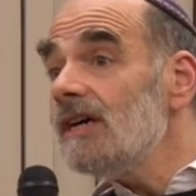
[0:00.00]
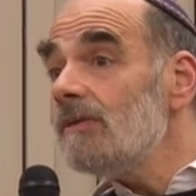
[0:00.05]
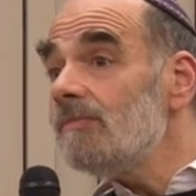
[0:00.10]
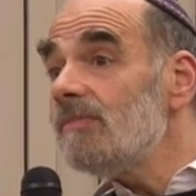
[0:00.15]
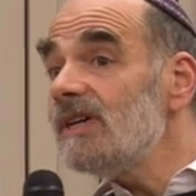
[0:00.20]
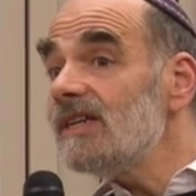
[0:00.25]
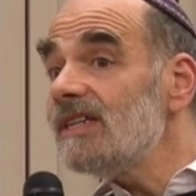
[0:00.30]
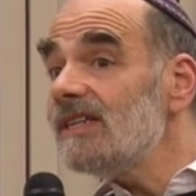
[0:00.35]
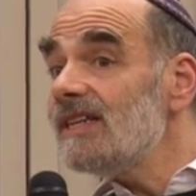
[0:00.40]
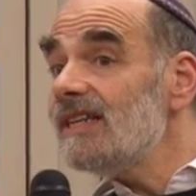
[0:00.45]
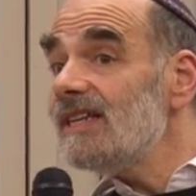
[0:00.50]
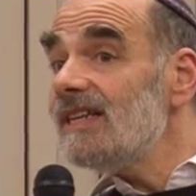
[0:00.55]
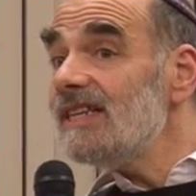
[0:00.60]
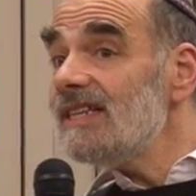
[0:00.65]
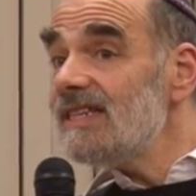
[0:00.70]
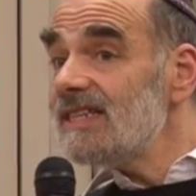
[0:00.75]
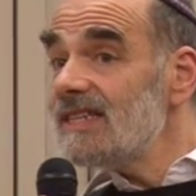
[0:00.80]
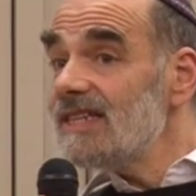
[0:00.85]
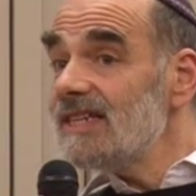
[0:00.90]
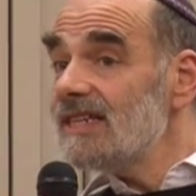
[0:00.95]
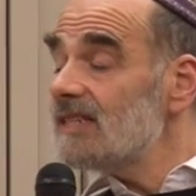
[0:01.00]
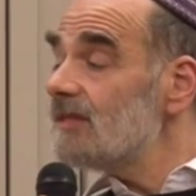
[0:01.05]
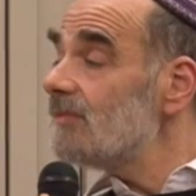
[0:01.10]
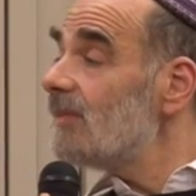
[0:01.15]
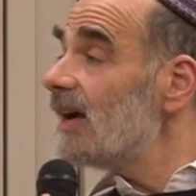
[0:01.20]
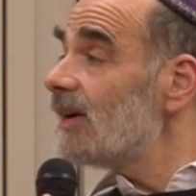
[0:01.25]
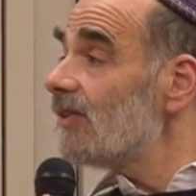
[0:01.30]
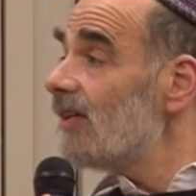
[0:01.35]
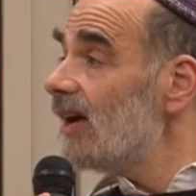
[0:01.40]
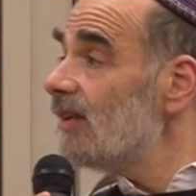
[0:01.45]
But listening to
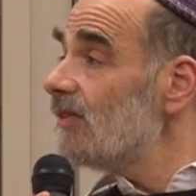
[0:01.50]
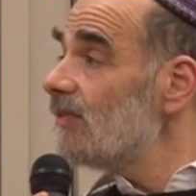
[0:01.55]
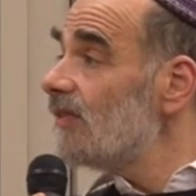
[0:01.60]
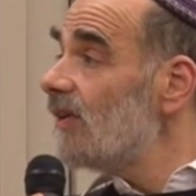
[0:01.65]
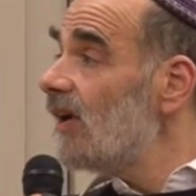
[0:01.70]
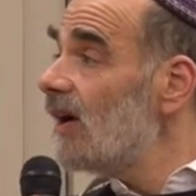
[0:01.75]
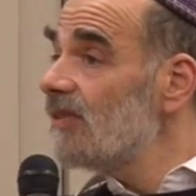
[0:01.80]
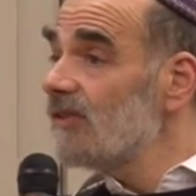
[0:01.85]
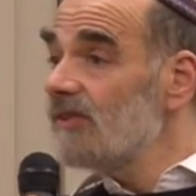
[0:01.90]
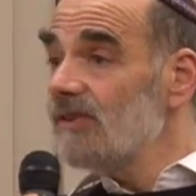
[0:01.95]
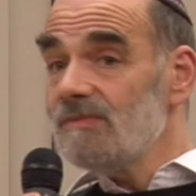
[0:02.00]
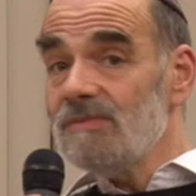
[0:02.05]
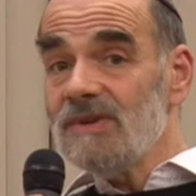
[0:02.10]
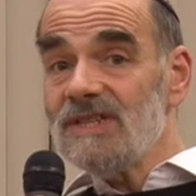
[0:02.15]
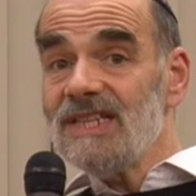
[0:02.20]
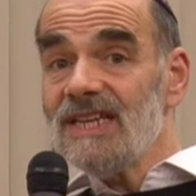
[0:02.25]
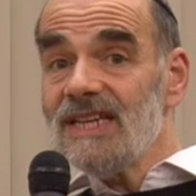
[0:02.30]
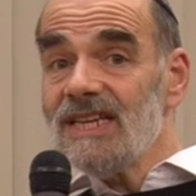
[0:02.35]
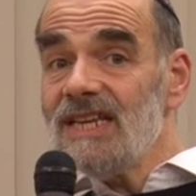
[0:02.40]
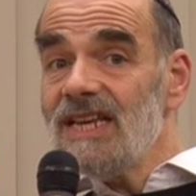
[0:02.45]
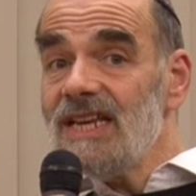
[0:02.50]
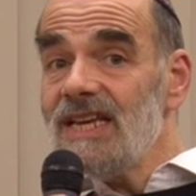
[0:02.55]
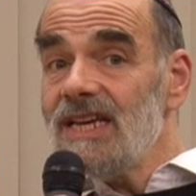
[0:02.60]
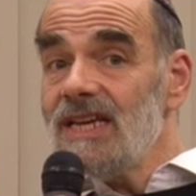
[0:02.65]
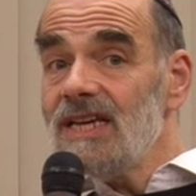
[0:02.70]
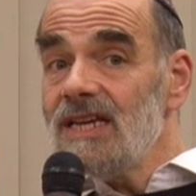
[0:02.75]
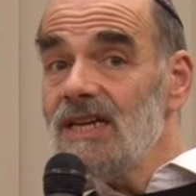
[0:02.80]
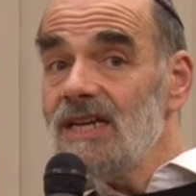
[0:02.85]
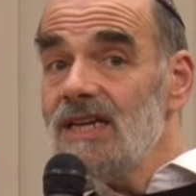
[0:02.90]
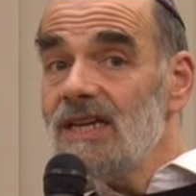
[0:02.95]
my grandfather, and
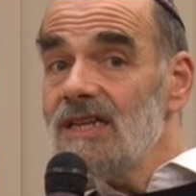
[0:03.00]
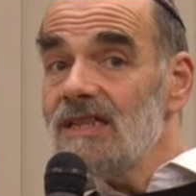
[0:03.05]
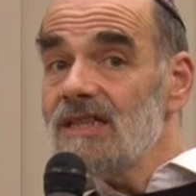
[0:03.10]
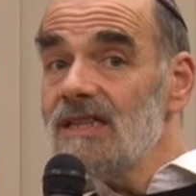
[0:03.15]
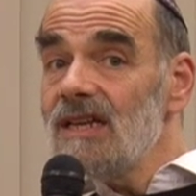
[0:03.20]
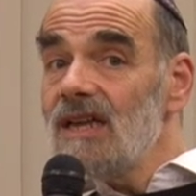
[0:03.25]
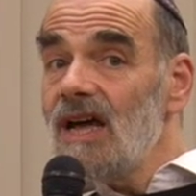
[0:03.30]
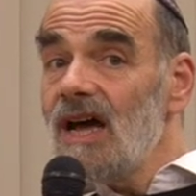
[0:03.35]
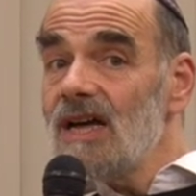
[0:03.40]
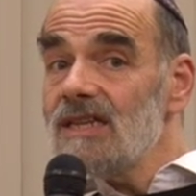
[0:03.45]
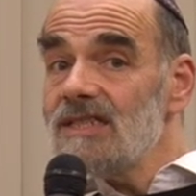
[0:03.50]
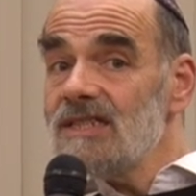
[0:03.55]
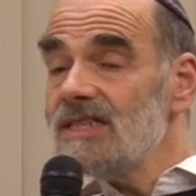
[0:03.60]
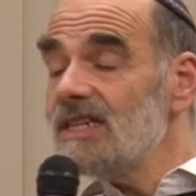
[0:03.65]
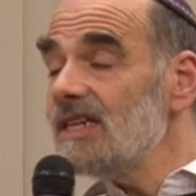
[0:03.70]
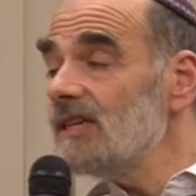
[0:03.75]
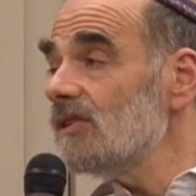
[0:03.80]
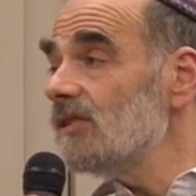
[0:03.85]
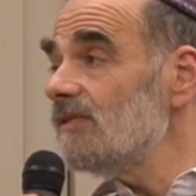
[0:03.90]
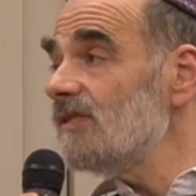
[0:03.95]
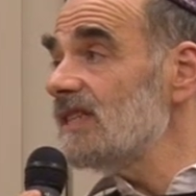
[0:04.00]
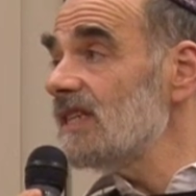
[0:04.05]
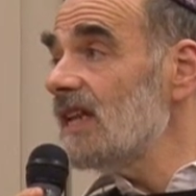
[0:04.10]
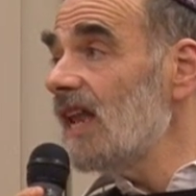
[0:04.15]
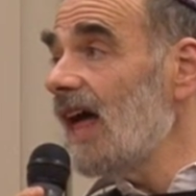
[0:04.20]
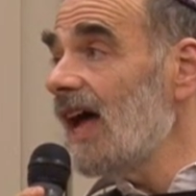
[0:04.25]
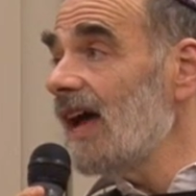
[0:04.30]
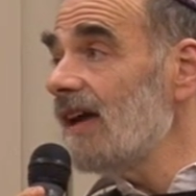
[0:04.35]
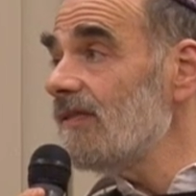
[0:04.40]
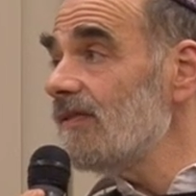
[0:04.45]
particularly the last year of his
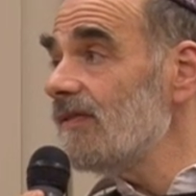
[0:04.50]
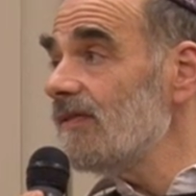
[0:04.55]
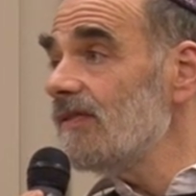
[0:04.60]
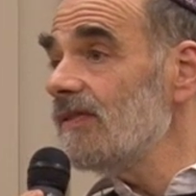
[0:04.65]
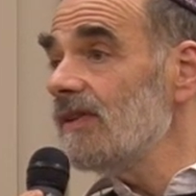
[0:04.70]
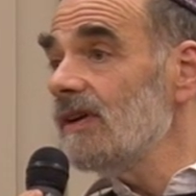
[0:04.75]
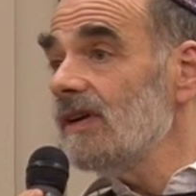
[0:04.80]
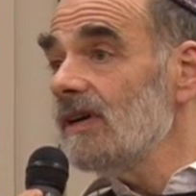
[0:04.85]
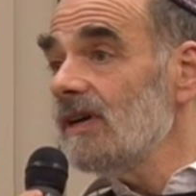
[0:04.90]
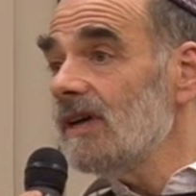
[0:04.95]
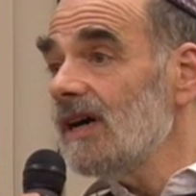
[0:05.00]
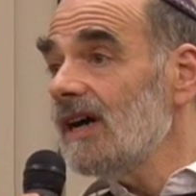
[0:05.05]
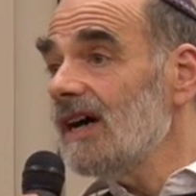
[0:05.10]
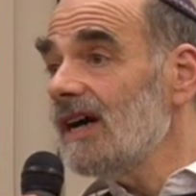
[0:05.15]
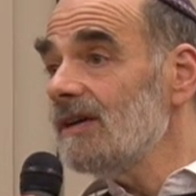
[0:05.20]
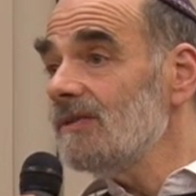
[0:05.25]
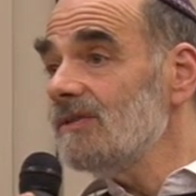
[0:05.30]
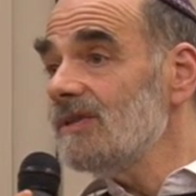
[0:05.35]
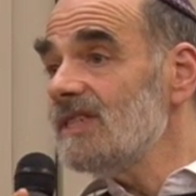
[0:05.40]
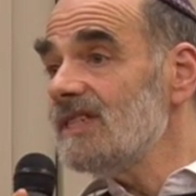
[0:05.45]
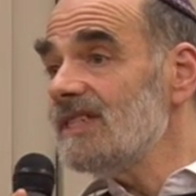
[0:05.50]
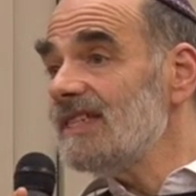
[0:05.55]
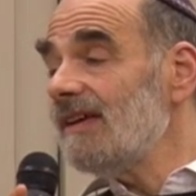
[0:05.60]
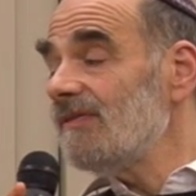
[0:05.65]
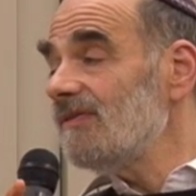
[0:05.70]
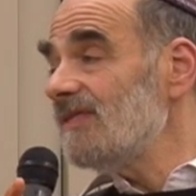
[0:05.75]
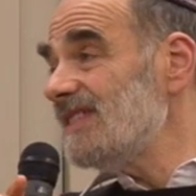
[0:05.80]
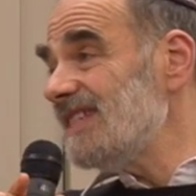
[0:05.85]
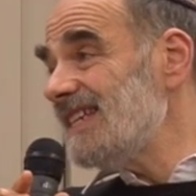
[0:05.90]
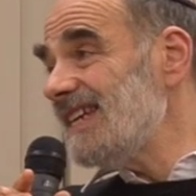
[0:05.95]
life, I was
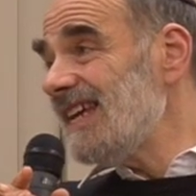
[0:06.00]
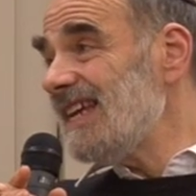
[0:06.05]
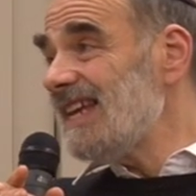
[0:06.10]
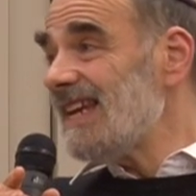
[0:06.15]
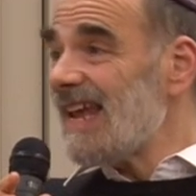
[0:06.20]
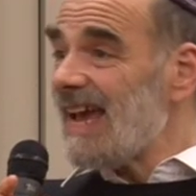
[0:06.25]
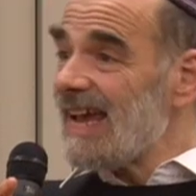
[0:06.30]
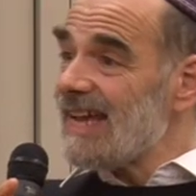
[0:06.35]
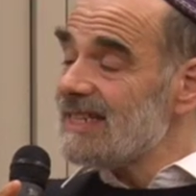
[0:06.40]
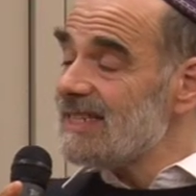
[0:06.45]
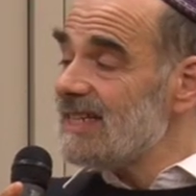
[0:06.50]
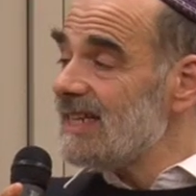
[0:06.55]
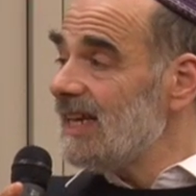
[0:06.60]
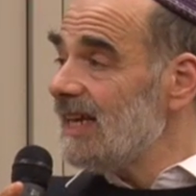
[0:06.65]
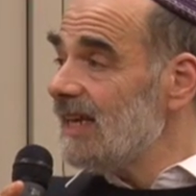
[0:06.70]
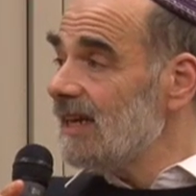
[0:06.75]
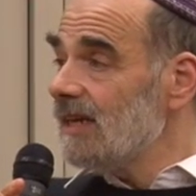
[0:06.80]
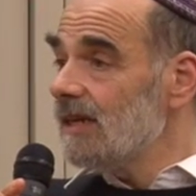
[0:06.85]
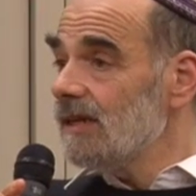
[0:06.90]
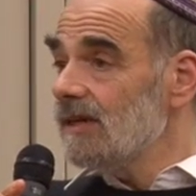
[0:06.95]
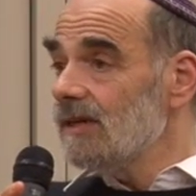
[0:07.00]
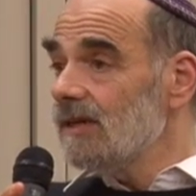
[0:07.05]
17, 18,